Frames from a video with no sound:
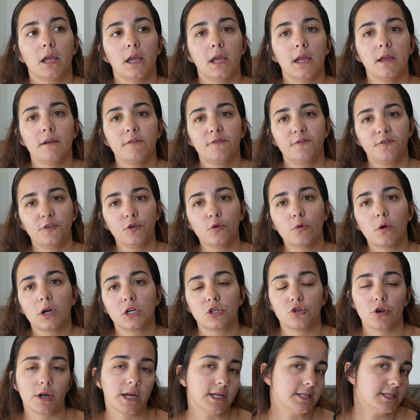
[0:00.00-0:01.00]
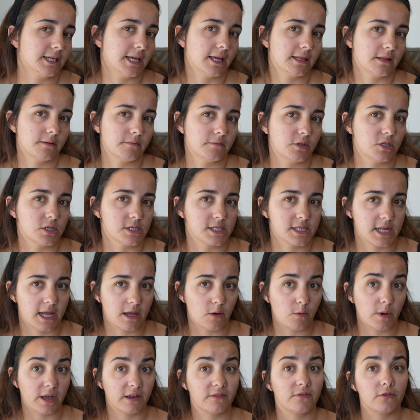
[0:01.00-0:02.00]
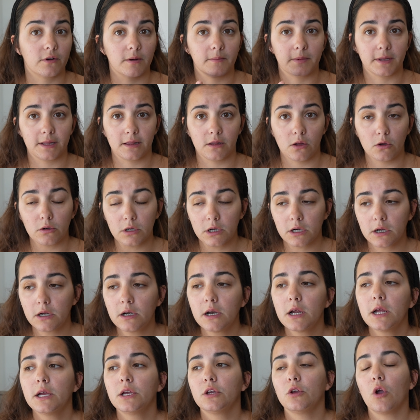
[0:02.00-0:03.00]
if you are trying to get them to stay awake for a bit longer,